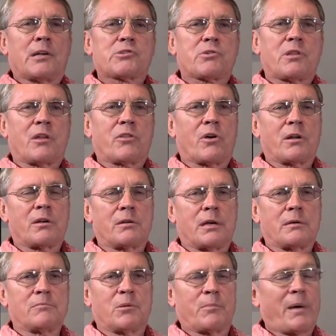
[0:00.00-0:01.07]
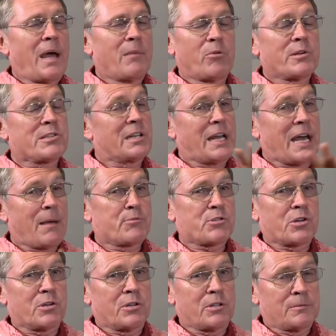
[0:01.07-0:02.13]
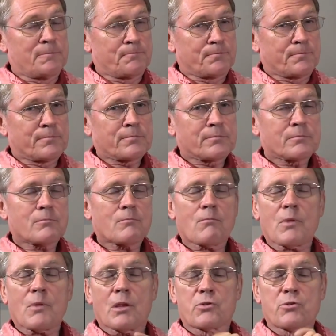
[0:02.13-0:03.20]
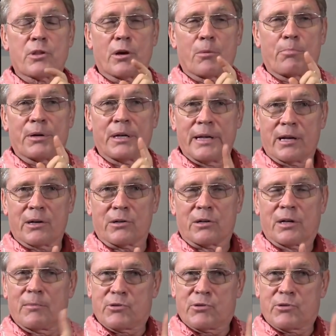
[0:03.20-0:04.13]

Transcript: and so they thought the Bible was an obstacle to their political